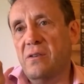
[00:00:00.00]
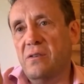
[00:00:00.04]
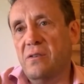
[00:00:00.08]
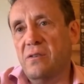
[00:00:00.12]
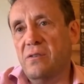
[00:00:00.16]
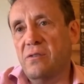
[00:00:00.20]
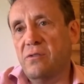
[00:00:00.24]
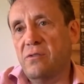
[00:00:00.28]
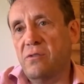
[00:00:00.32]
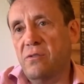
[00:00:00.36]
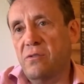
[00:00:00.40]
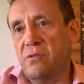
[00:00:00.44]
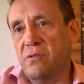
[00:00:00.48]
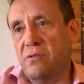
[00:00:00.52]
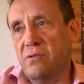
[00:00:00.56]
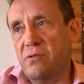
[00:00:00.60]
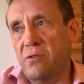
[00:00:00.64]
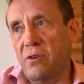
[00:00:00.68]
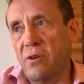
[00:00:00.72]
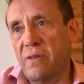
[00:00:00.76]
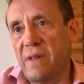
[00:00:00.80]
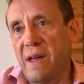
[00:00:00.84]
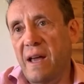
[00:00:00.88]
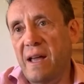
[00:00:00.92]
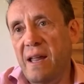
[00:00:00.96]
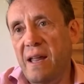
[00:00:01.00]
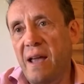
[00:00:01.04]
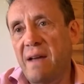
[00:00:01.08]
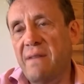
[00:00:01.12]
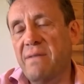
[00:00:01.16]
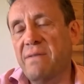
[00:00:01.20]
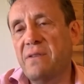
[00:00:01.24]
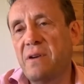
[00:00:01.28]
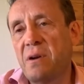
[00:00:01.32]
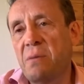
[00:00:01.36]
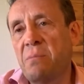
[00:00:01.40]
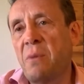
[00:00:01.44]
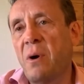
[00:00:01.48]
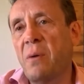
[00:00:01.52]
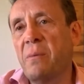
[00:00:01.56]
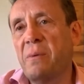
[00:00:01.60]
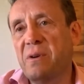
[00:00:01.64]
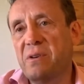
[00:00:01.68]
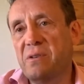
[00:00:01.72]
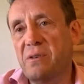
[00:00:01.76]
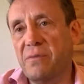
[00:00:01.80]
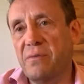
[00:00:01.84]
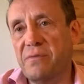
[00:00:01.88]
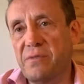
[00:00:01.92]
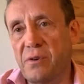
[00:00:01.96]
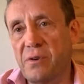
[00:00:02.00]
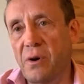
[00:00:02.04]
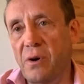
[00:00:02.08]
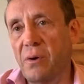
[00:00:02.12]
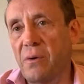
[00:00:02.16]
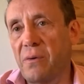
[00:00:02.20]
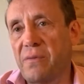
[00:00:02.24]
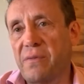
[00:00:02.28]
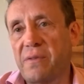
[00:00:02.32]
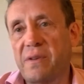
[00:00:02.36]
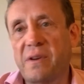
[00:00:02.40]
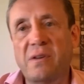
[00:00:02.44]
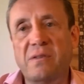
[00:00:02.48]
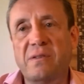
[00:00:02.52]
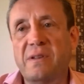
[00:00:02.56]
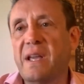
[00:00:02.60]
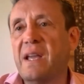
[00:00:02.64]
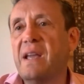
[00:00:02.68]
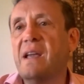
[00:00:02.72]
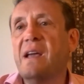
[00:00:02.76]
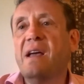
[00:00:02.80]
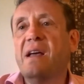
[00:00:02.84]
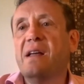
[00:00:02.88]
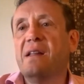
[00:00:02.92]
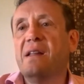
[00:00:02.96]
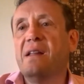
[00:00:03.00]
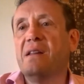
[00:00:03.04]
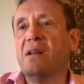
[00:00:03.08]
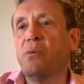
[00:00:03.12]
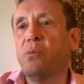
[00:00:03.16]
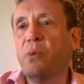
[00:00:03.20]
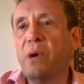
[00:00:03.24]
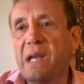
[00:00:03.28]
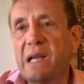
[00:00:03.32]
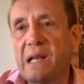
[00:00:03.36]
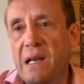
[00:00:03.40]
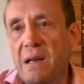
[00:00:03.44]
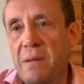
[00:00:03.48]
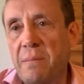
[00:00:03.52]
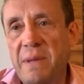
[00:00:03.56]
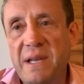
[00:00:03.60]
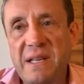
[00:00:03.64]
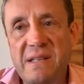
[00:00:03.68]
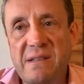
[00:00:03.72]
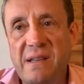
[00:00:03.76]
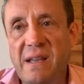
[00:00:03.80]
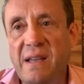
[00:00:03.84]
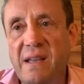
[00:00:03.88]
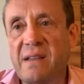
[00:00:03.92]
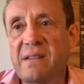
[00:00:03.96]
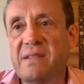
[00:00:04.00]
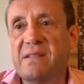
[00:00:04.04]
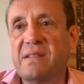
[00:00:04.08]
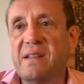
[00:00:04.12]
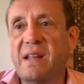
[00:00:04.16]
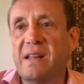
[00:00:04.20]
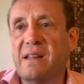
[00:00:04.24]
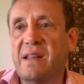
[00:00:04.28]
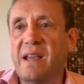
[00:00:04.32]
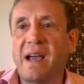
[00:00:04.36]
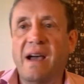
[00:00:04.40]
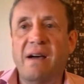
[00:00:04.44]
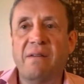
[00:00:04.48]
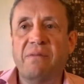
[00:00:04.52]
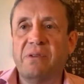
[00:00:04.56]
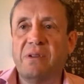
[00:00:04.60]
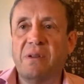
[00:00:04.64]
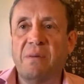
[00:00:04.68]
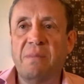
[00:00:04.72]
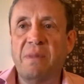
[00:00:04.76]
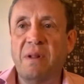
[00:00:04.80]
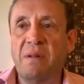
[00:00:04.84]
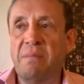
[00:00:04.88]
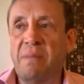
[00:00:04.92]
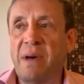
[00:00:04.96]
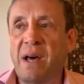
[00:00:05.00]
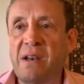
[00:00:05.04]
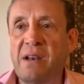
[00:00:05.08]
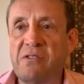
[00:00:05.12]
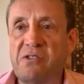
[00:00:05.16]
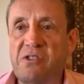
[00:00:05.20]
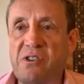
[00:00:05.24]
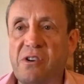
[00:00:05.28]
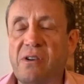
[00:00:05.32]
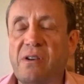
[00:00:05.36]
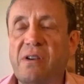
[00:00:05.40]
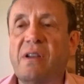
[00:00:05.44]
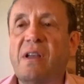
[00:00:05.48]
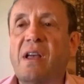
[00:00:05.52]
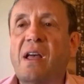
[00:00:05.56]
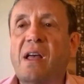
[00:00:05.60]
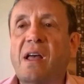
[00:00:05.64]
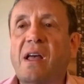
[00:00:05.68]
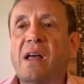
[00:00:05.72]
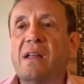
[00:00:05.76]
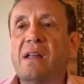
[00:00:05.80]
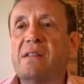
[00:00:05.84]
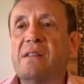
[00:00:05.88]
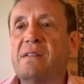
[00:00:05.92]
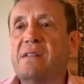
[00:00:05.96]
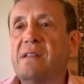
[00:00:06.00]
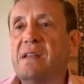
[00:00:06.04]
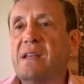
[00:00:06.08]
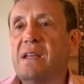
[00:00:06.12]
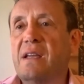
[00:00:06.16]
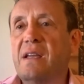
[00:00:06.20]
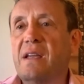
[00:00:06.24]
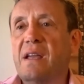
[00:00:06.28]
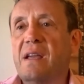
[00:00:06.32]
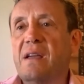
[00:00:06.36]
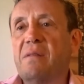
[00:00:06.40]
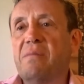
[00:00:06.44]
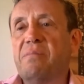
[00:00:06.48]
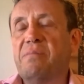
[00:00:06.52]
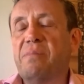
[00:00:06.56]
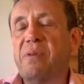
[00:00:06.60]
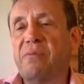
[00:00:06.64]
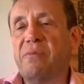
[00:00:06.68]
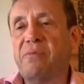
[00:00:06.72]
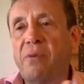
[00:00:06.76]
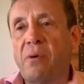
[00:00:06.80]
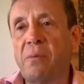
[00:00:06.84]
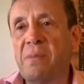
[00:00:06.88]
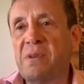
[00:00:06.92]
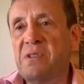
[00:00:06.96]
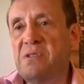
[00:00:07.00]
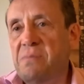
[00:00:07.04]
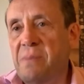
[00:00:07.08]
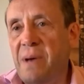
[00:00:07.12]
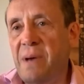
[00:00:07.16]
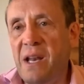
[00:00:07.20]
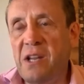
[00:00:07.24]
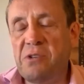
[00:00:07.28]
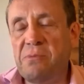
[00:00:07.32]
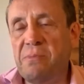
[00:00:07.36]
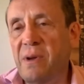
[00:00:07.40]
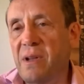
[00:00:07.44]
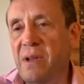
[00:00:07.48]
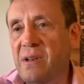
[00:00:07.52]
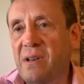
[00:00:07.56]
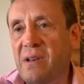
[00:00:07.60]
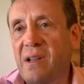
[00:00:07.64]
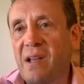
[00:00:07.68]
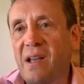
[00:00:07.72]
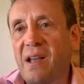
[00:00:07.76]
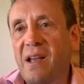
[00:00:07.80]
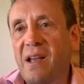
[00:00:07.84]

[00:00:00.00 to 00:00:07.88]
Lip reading: so that every moment of truth, the weekly meetings that they have with the middle manager, the performance management